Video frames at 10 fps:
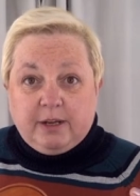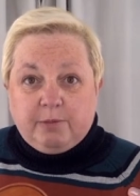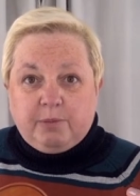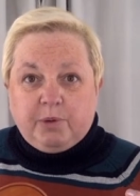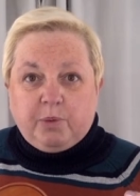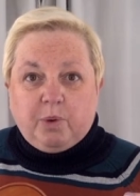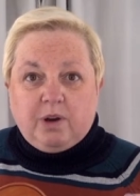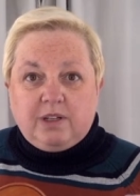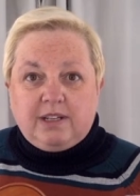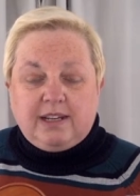but
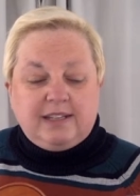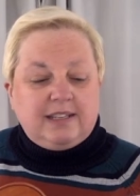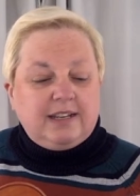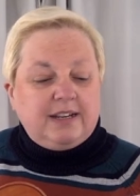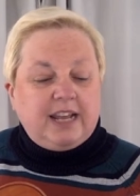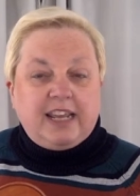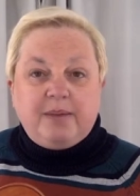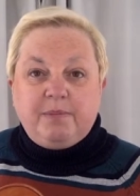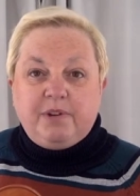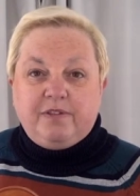what is the
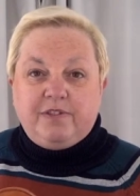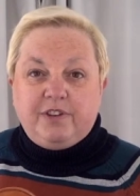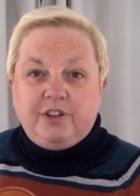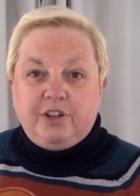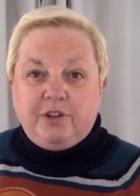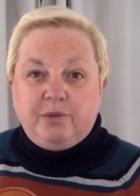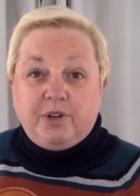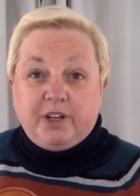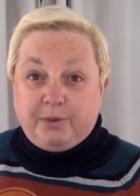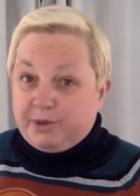name of the new
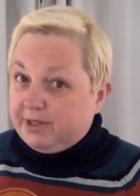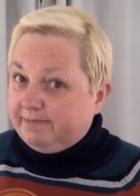note?